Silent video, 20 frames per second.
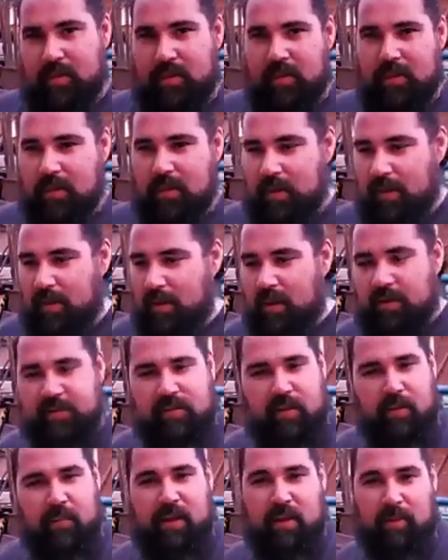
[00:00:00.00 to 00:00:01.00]
And that's
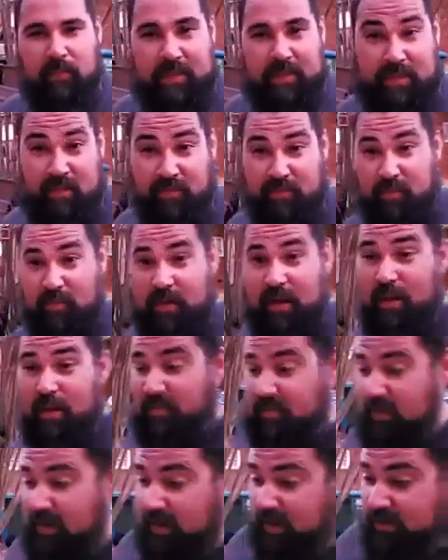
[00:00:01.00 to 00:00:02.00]
something I picked up from
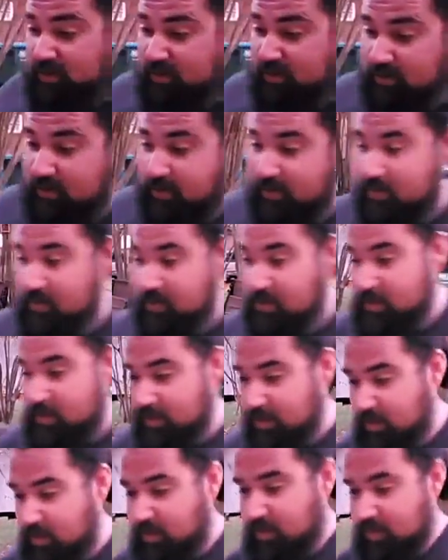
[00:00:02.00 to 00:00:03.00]
Ramsey, actually.
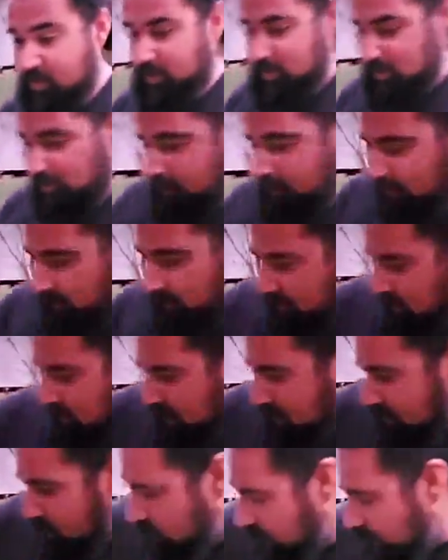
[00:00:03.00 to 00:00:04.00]
So,
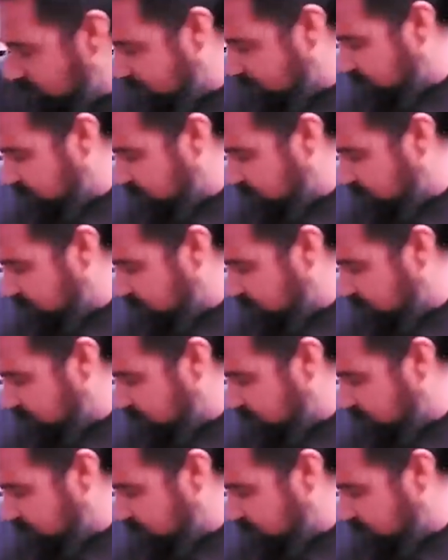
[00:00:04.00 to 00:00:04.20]
what I'm doing